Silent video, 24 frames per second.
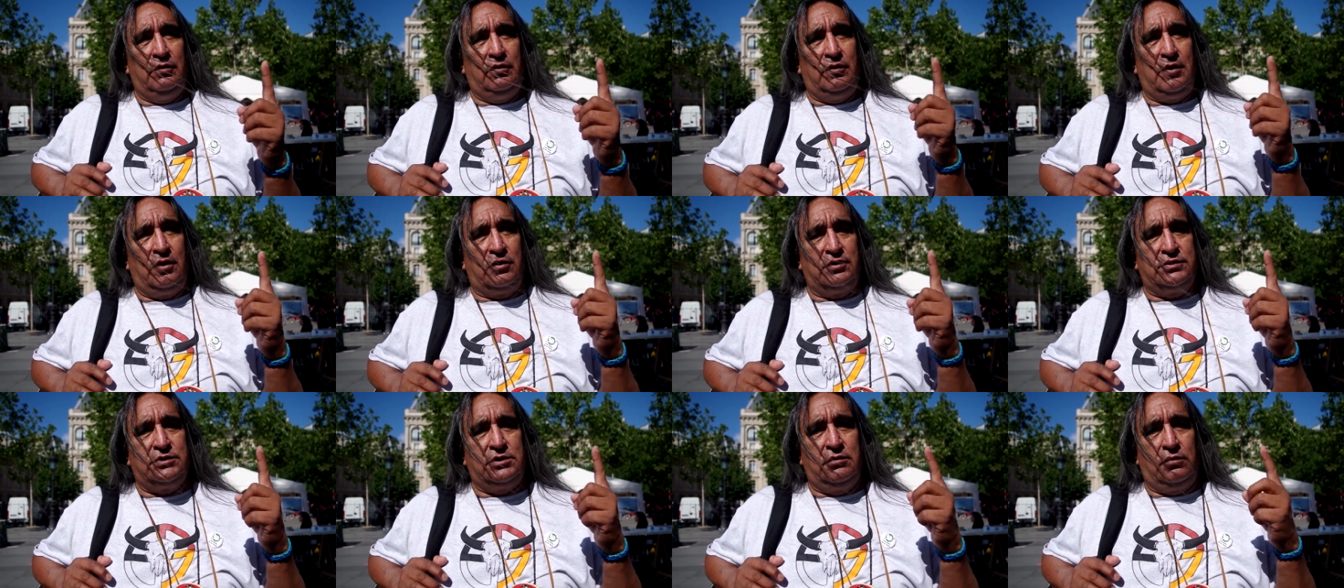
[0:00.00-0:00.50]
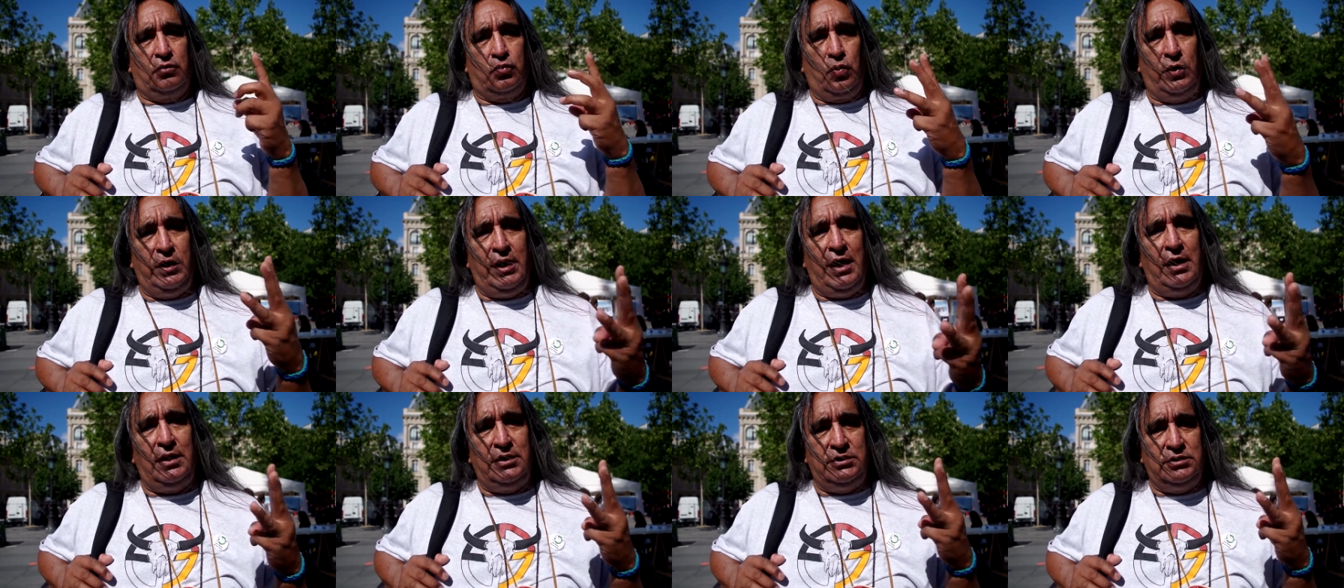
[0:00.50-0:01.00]
there's
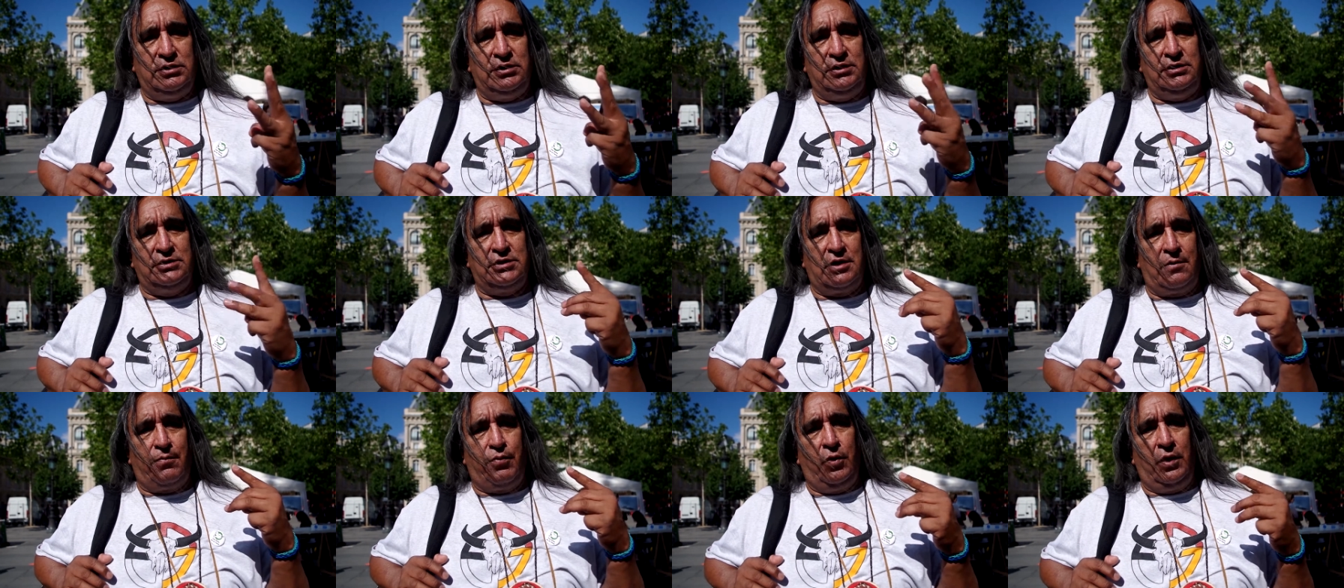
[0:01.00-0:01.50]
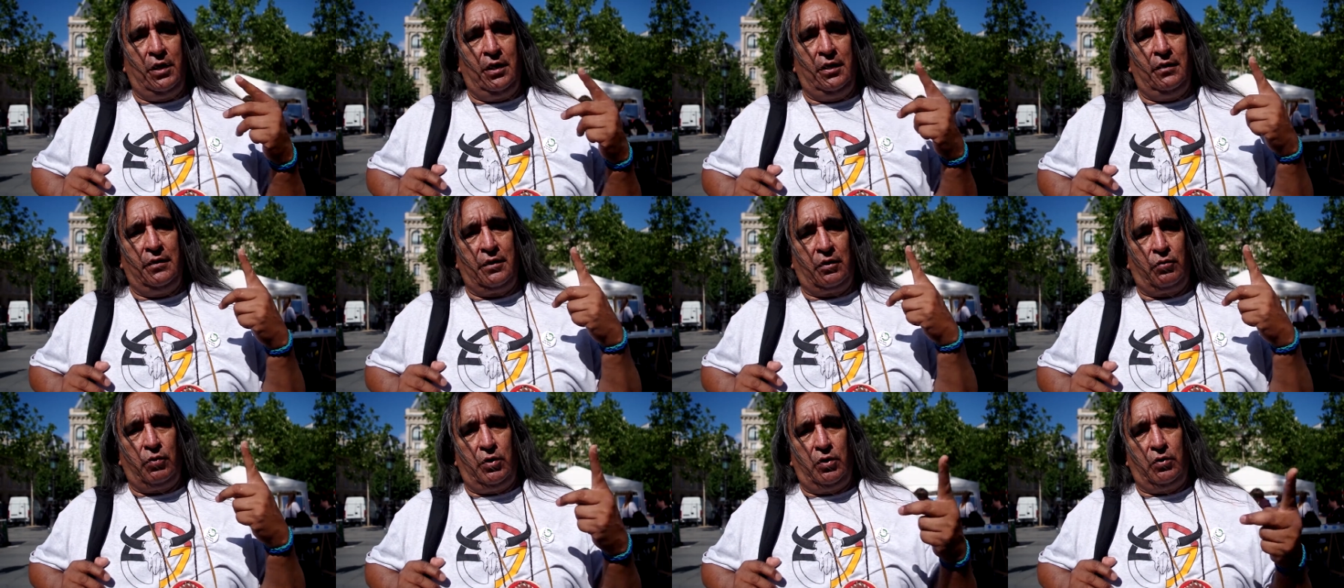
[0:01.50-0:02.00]
three LNGs that are put
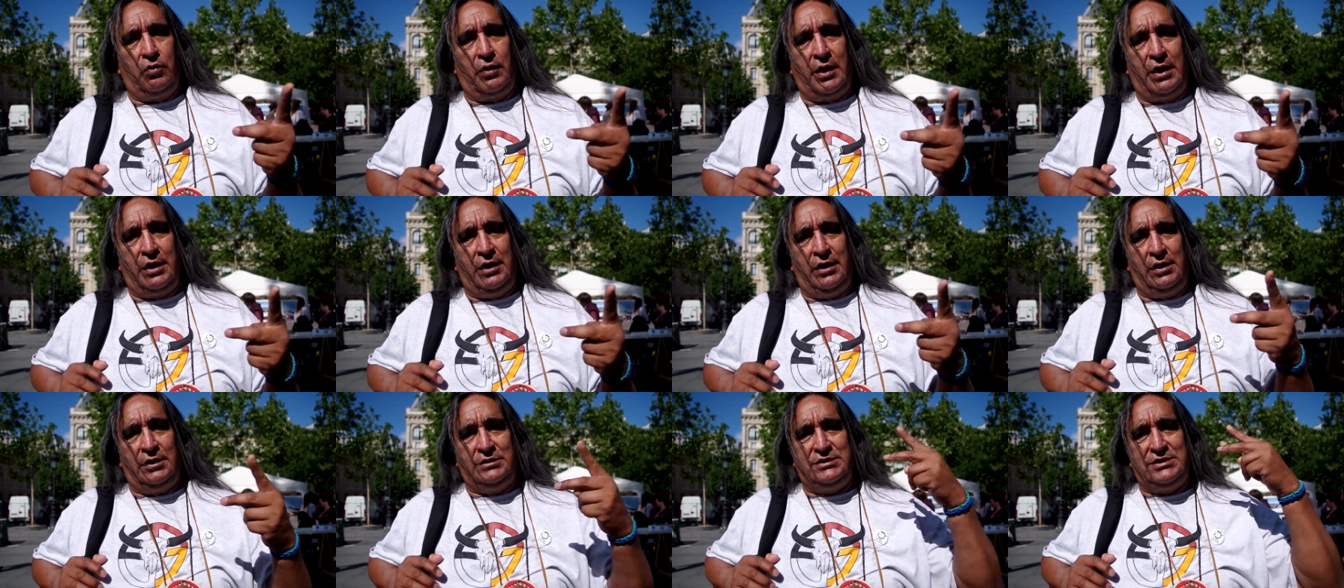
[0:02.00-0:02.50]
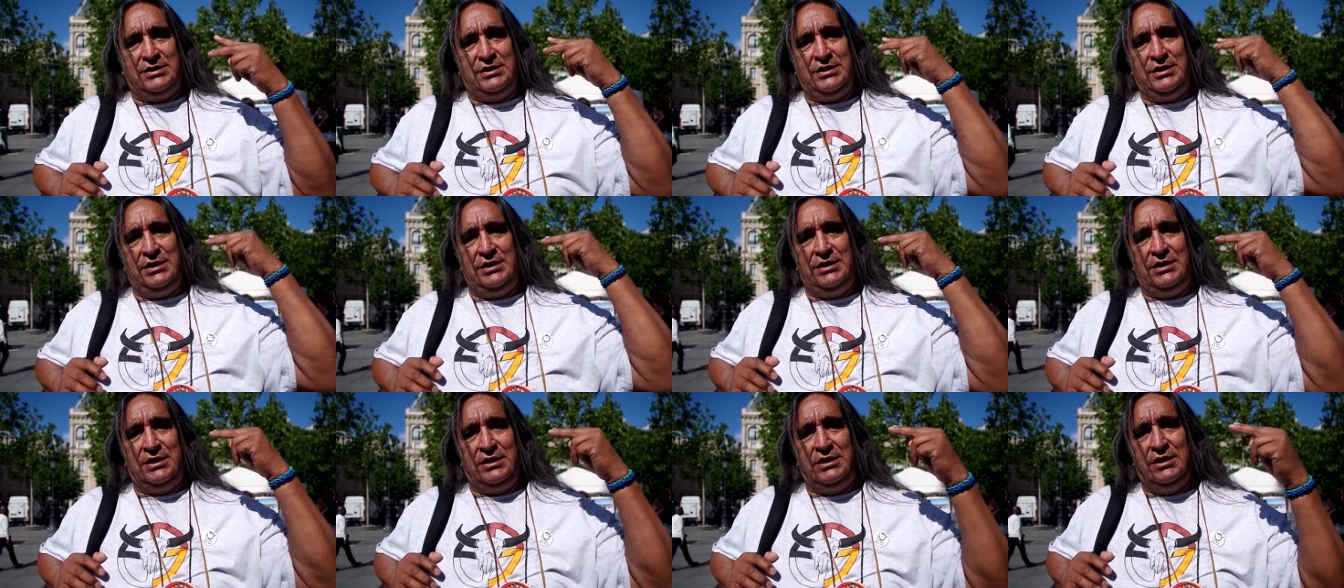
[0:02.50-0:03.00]
in, the Rio Grande
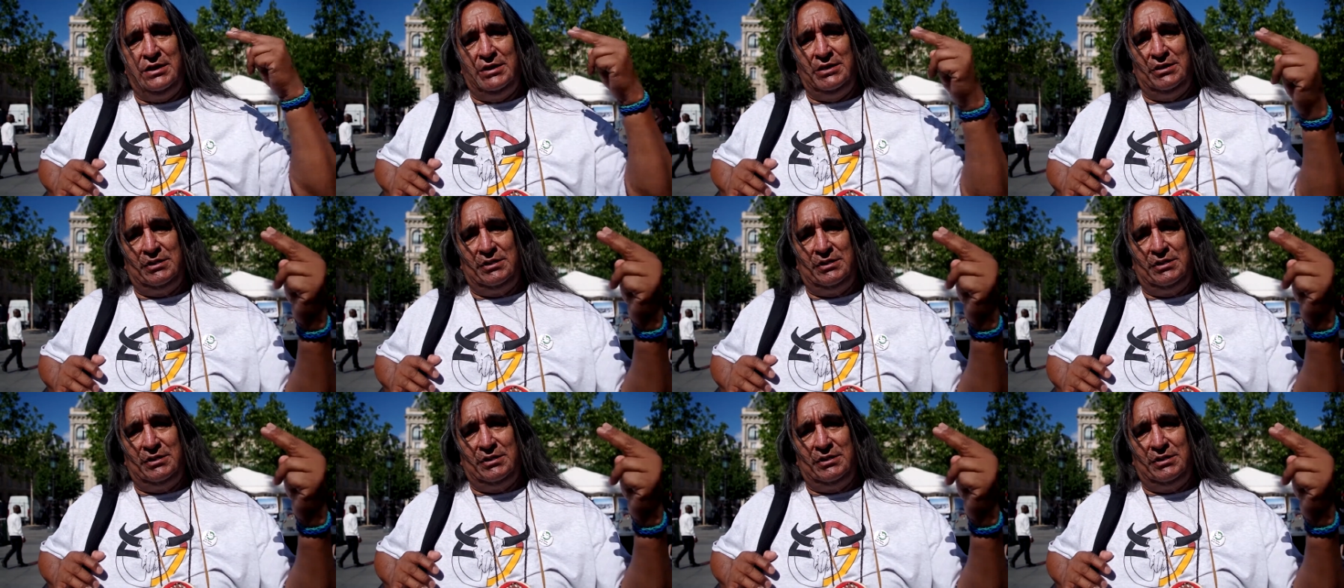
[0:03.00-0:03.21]
LNG, the